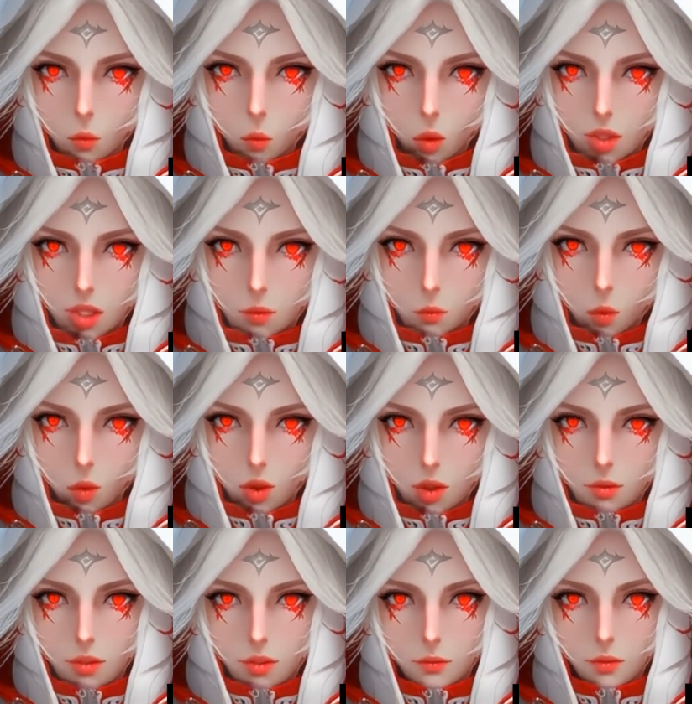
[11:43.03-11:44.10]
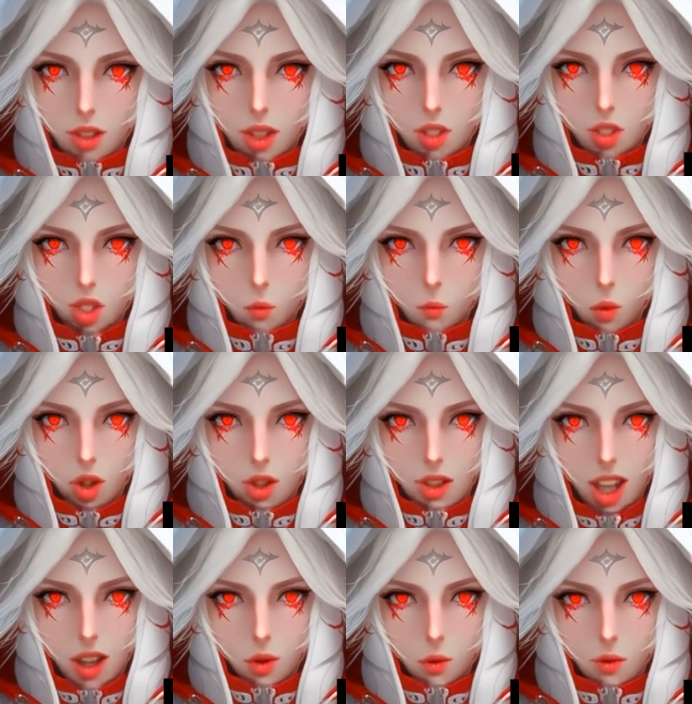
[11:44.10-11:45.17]
Once more. It should work
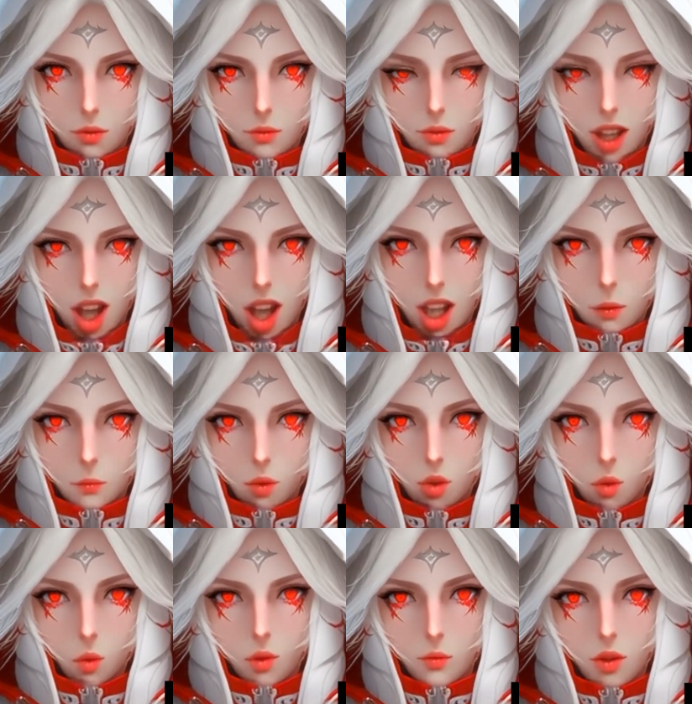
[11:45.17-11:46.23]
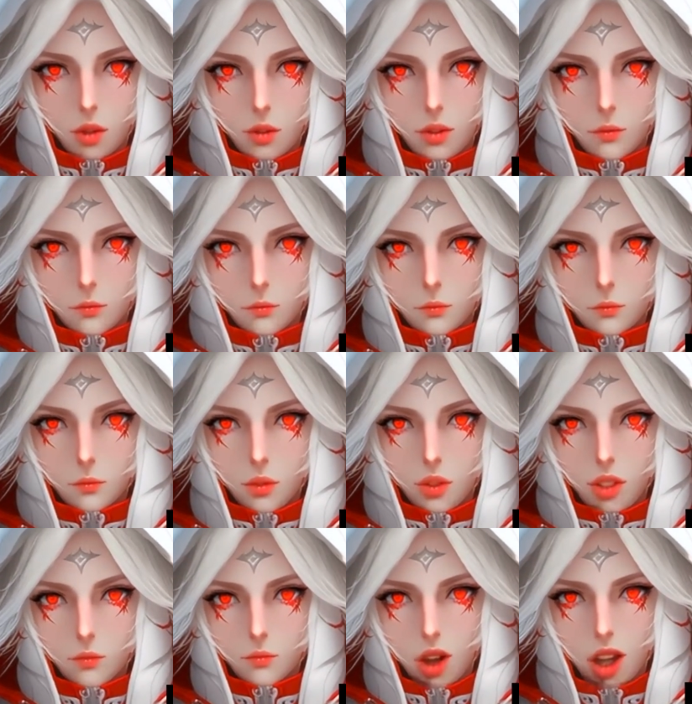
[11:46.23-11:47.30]
now. I am sure of it.
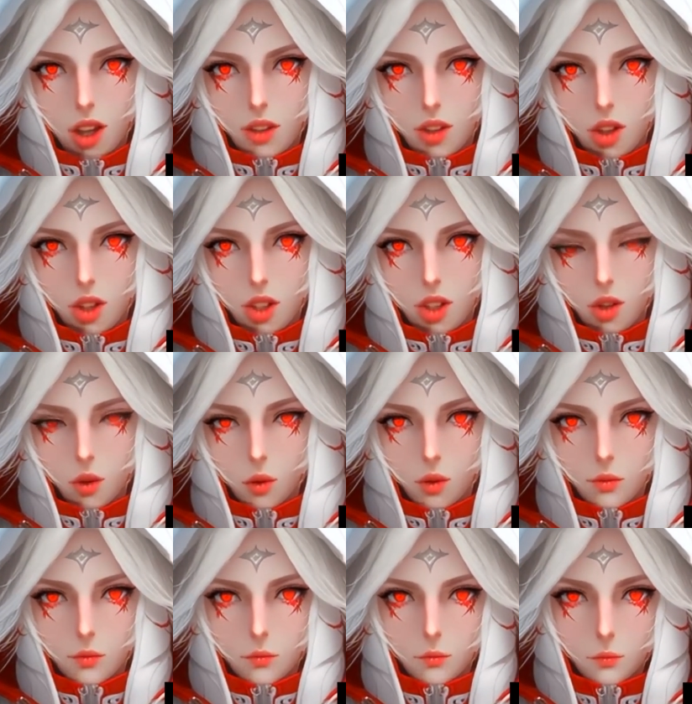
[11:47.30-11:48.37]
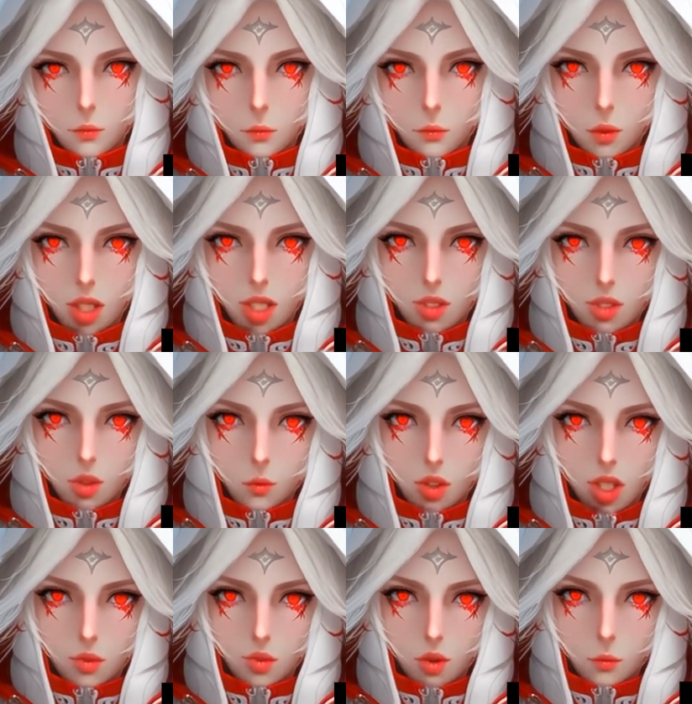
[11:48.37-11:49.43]
Divine heal. Please don't
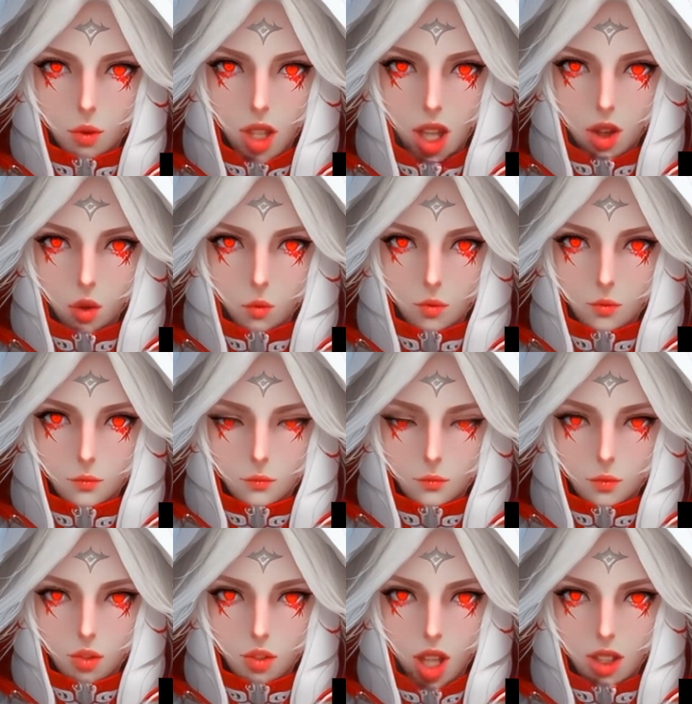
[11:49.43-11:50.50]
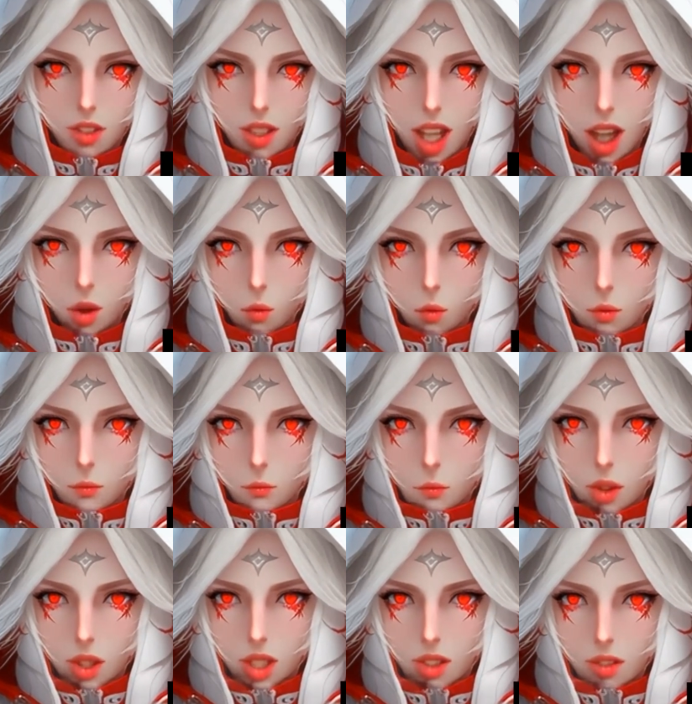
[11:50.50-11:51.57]
give up now. Not now.
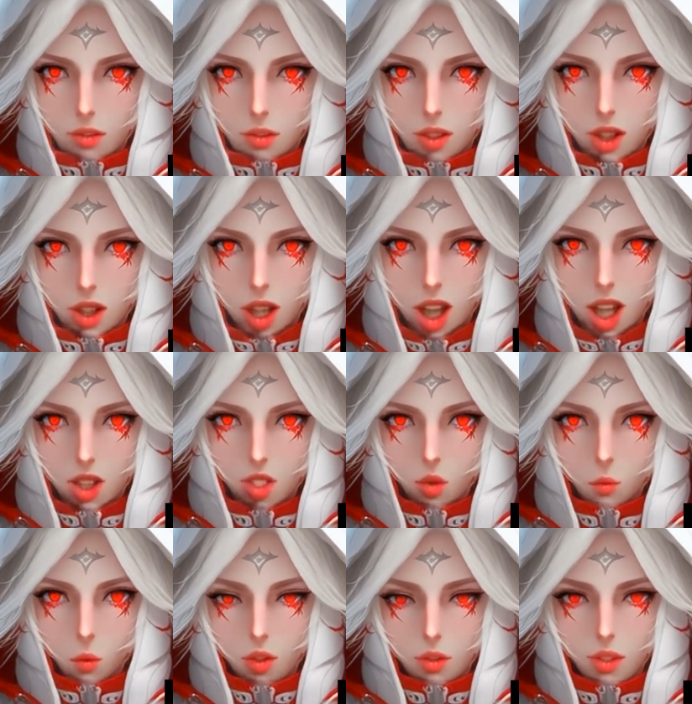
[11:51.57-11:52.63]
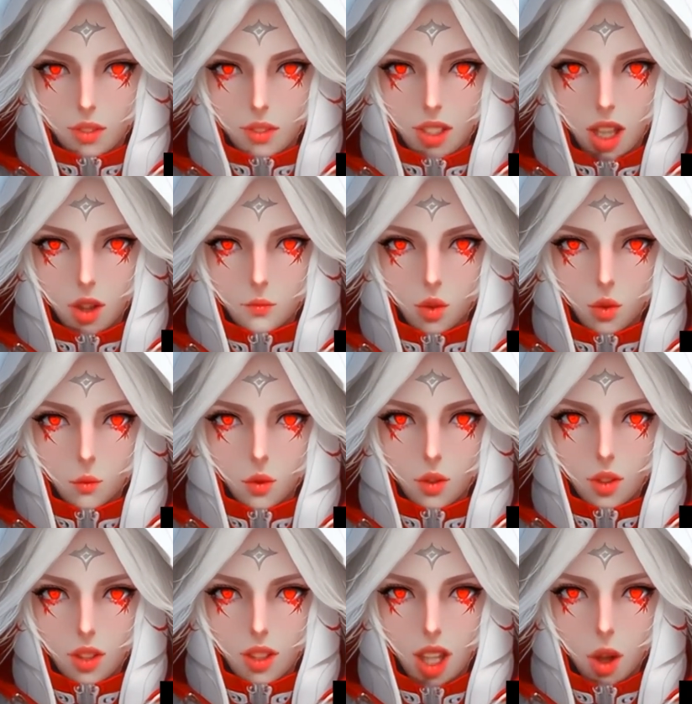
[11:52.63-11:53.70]
Please. I just wanted to save you.
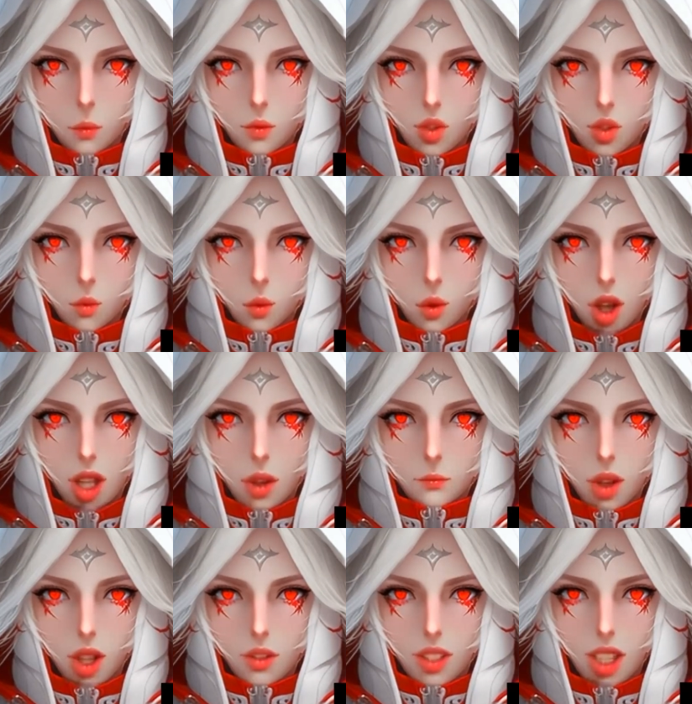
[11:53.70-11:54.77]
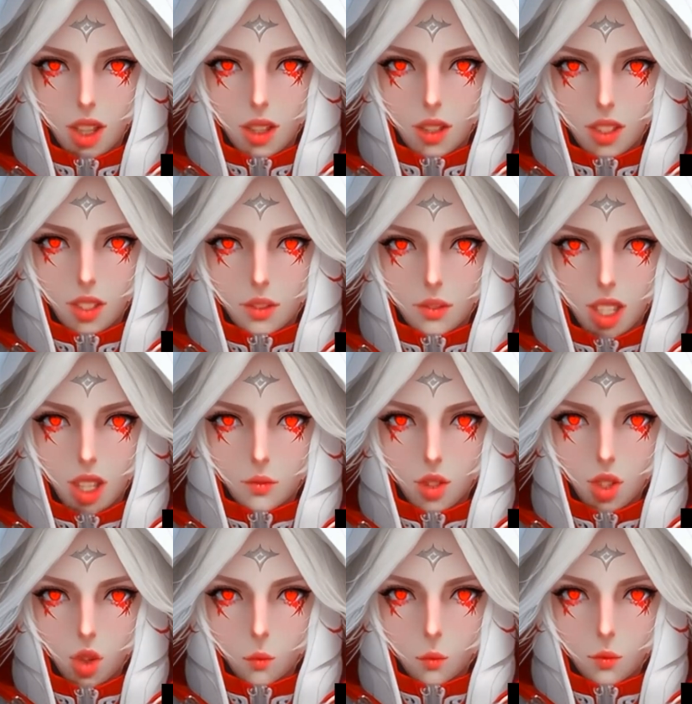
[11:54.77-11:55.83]
I was sure I am not late. At least
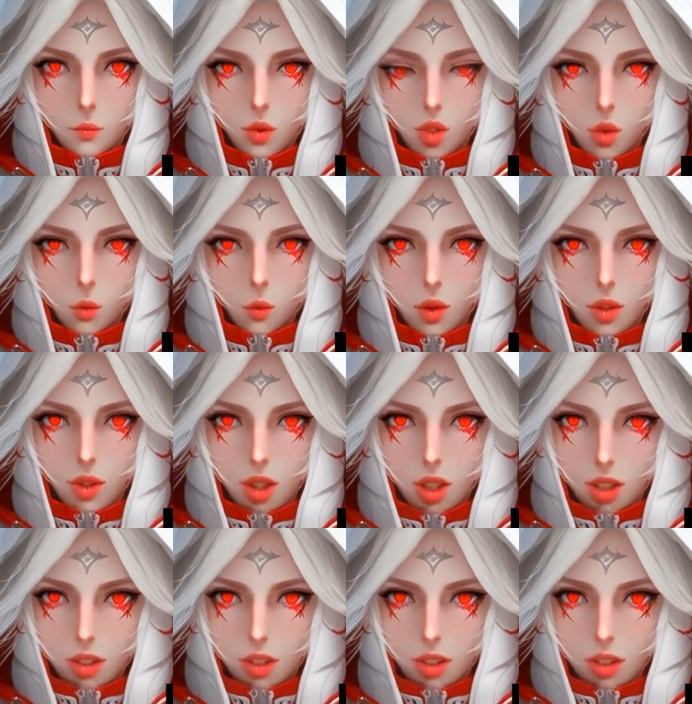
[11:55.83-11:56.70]
saving you was for sure.